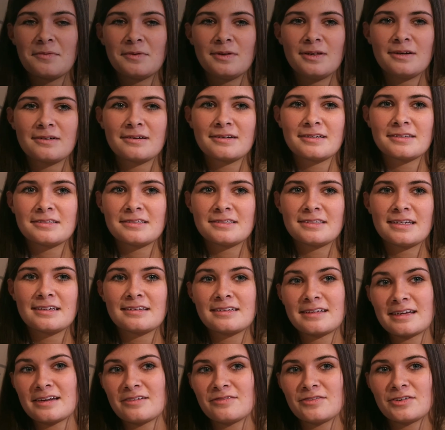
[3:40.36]
came along and
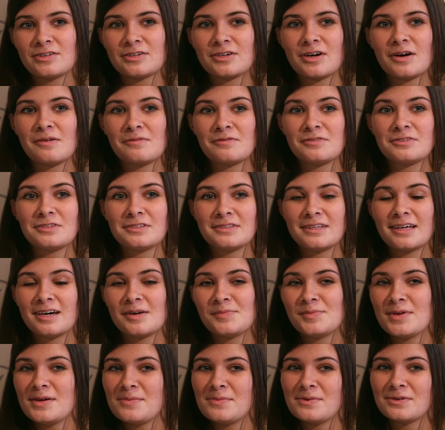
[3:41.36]
said, I feel
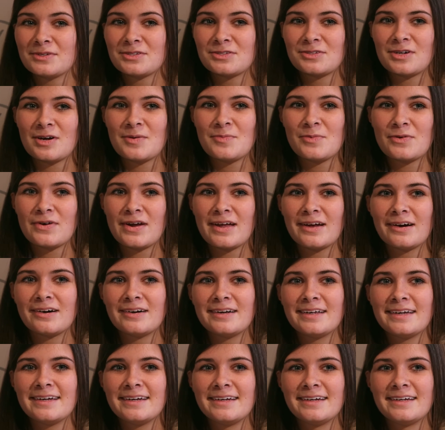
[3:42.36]
confident that I'll be able to
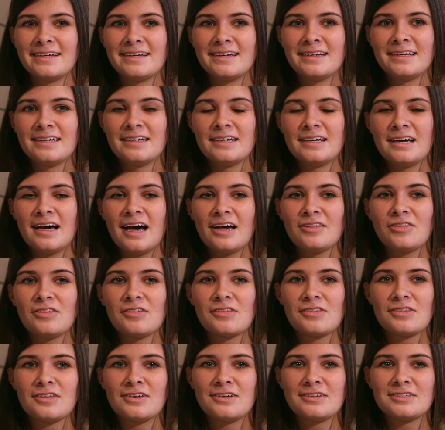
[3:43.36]
operate on it.
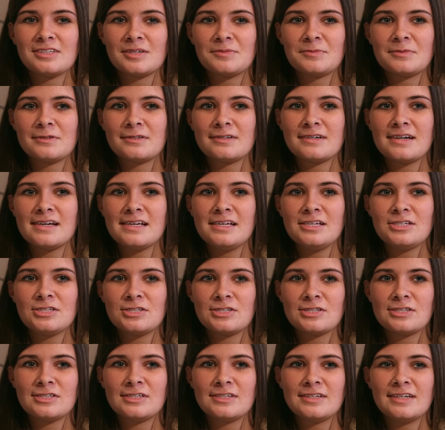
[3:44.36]
Had the 3rd
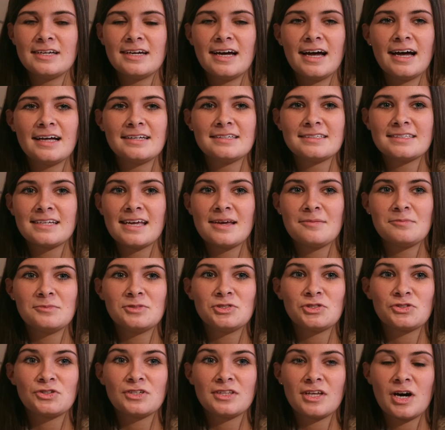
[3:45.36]
operation, and
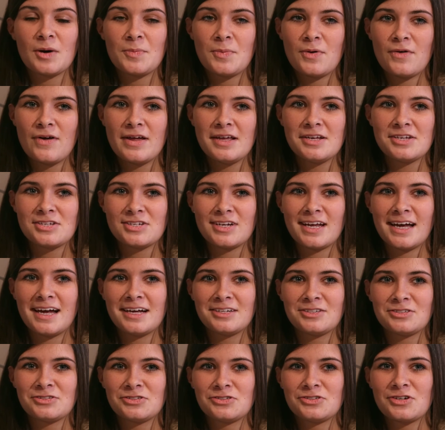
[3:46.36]
during the operation
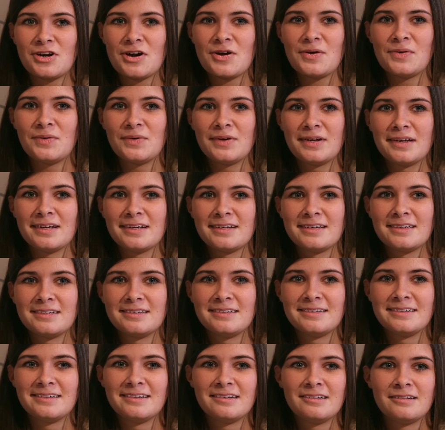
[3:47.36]
I had a stroke.
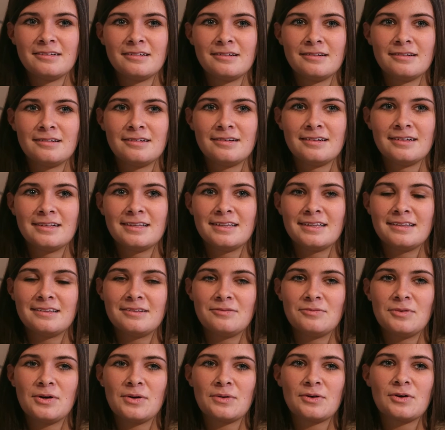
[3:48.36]

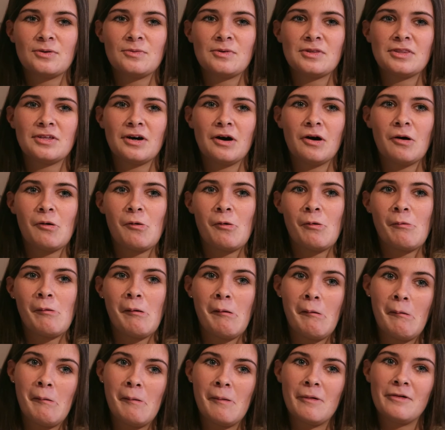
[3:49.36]
Woke up with the
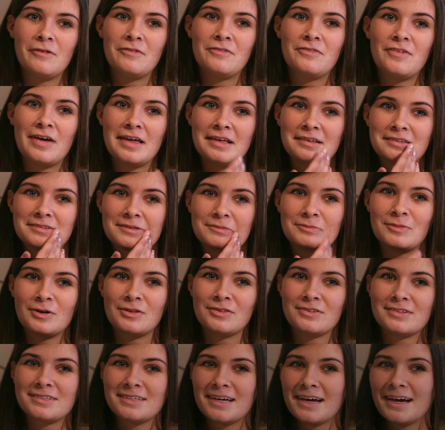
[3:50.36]
whole face
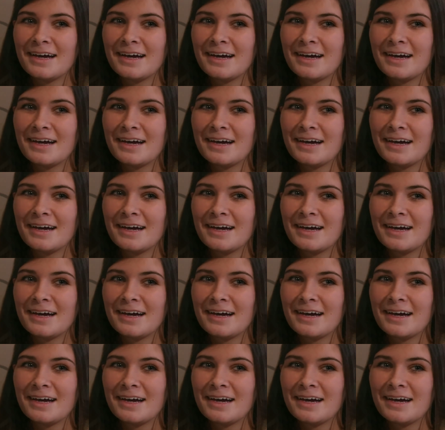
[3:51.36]
on one